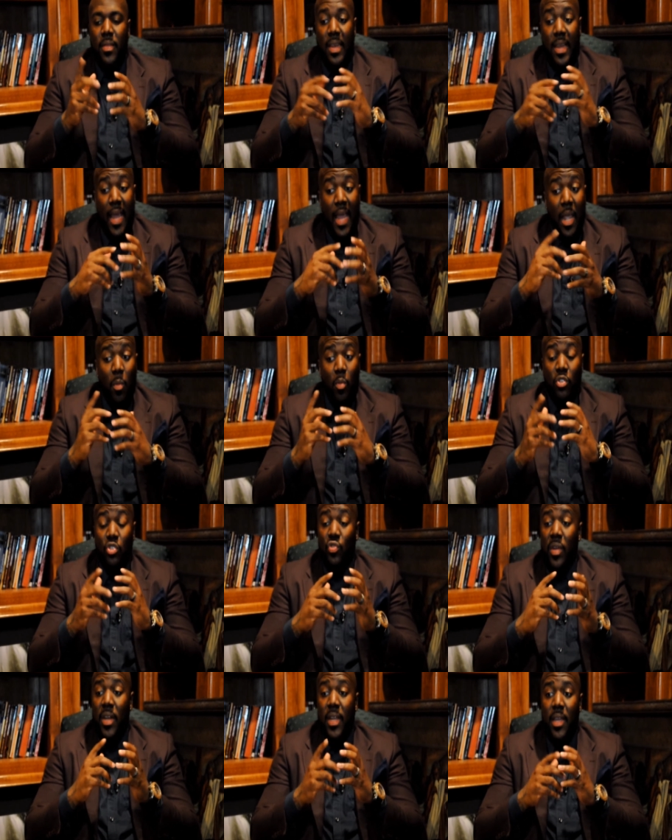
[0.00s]
the name was
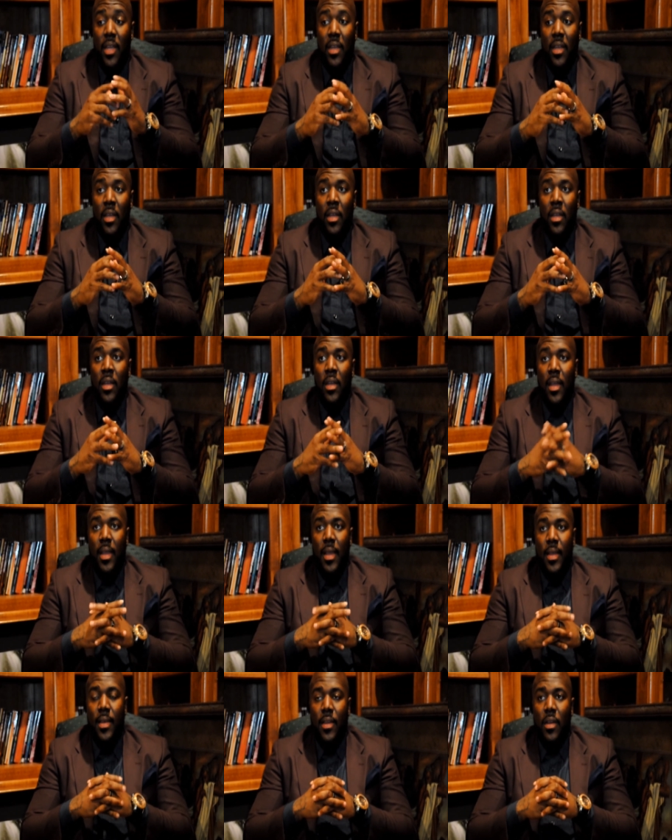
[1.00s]
ringing,
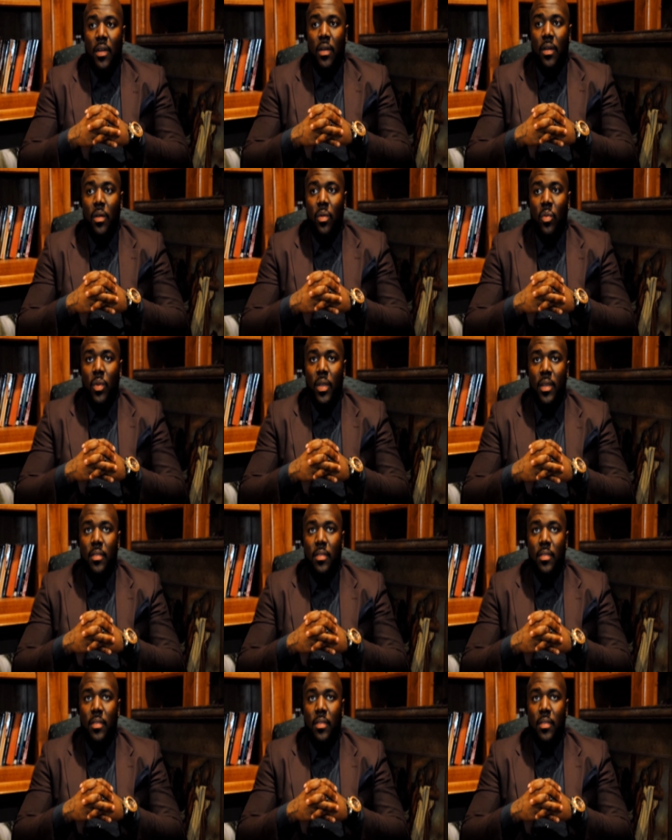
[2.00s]
and we